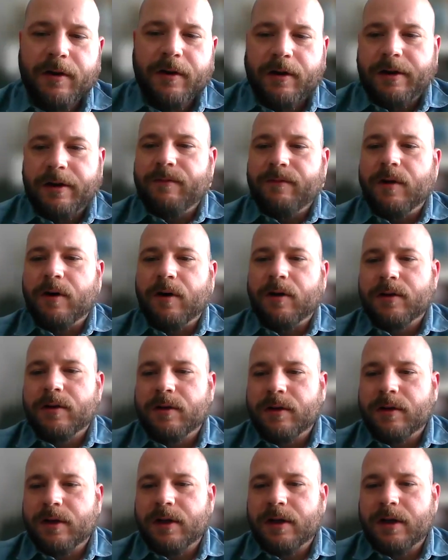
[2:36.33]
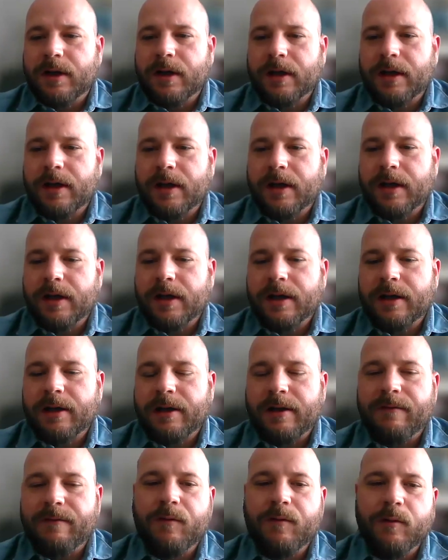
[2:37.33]
If not,
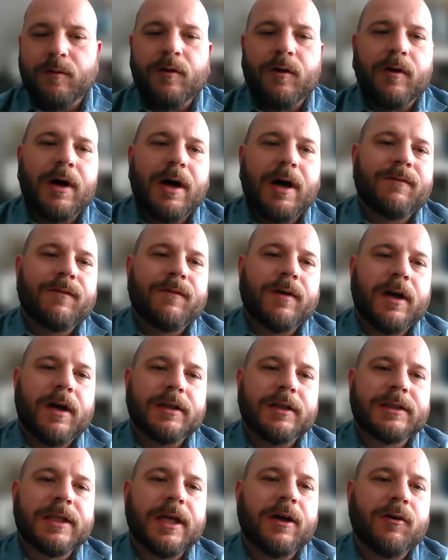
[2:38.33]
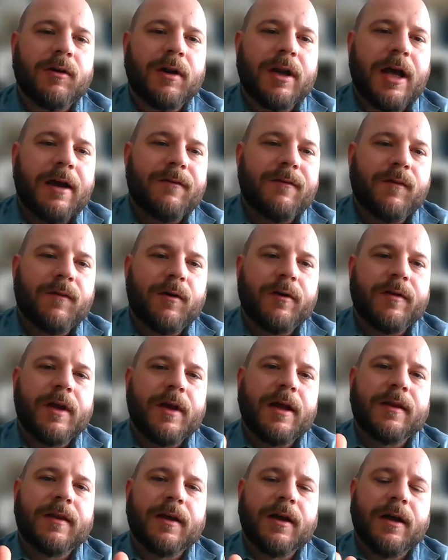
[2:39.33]
if you don't have a second life for
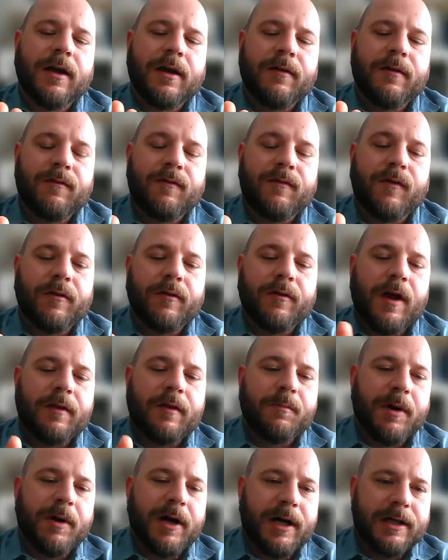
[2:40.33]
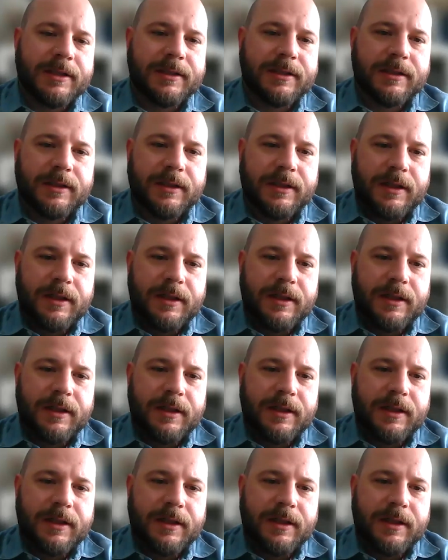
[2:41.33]
that parts,